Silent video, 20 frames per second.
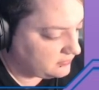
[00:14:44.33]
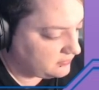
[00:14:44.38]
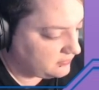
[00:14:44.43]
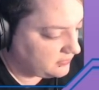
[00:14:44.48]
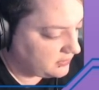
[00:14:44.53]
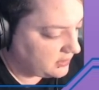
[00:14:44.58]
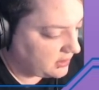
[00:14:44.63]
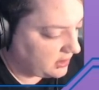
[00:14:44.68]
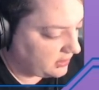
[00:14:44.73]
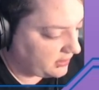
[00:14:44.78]

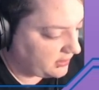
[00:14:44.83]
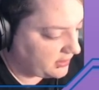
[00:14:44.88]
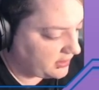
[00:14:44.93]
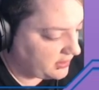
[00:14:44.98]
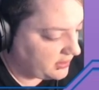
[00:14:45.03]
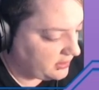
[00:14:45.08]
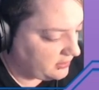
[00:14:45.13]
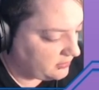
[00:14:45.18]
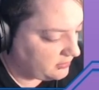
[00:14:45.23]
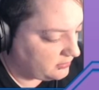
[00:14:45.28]
color
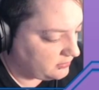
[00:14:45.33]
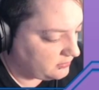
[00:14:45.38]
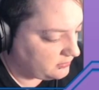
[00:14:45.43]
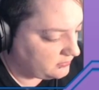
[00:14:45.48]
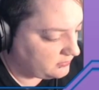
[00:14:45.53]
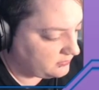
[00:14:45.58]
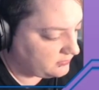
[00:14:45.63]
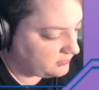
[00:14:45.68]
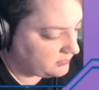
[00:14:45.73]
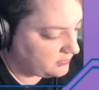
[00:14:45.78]
Q,
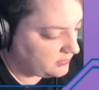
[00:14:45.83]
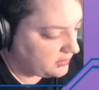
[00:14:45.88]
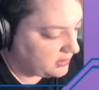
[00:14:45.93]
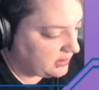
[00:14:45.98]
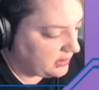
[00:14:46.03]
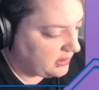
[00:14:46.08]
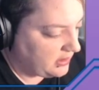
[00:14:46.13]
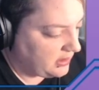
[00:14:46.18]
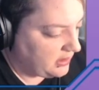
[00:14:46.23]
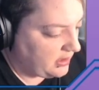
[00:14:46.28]

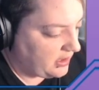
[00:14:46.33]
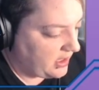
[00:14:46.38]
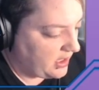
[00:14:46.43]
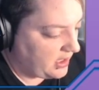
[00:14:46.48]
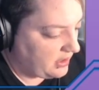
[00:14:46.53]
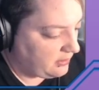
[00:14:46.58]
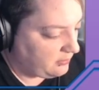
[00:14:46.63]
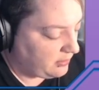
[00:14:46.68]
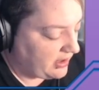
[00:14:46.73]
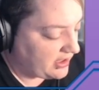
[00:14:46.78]

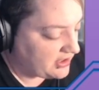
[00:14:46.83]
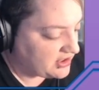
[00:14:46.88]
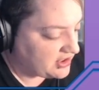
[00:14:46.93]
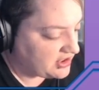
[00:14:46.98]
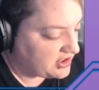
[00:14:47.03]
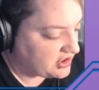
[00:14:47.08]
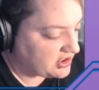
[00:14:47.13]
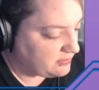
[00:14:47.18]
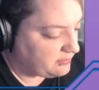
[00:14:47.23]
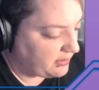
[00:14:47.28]
and we actually
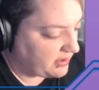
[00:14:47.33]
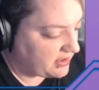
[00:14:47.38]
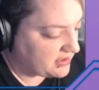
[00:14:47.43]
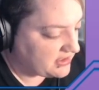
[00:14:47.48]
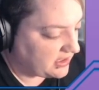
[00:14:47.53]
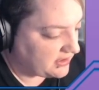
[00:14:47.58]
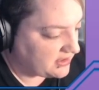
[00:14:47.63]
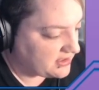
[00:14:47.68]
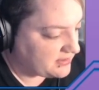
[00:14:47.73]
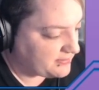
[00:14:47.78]
should parse
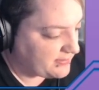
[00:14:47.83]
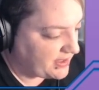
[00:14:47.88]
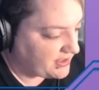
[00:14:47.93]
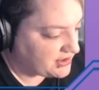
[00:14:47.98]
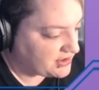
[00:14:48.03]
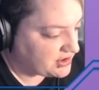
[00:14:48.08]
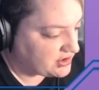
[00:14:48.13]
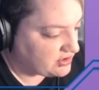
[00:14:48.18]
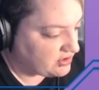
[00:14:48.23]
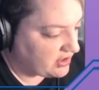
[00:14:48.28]
out this
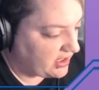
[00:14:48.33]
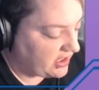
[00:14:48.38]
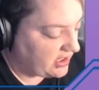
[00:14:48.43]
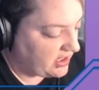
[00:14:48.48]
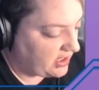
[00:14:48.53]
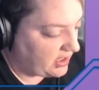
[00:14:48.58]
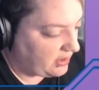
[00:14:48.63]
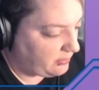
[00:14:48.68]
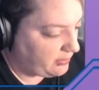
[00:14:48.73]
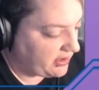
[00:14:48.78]
magic
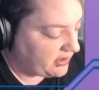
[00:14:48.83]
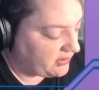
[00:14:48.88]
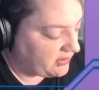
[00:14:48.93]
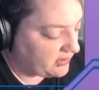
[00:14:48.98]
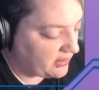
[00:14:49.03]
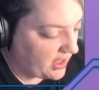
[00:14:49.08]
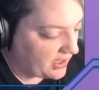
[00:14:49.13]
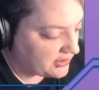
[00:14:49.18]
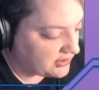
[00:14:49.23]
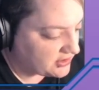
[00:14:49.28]
string, and we can do
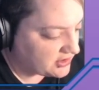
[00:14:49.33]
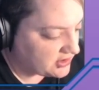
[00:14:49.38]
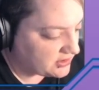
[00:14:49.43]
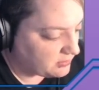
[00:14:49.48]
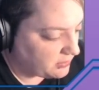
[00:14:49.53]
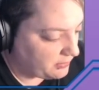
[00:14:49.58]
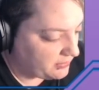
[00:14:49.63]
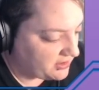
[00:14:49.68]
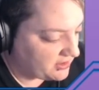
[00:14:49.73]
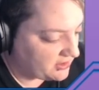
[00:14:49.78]
that in just a
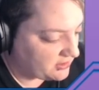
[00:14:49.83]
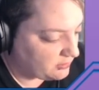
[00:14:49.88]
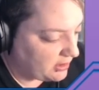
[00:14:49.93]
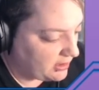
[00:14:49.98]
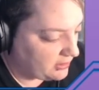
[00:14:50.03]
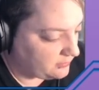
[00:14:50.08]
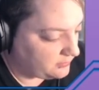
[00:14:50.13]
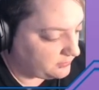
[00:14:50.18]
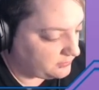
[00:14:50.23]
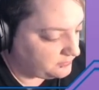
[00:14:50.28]
moment as well.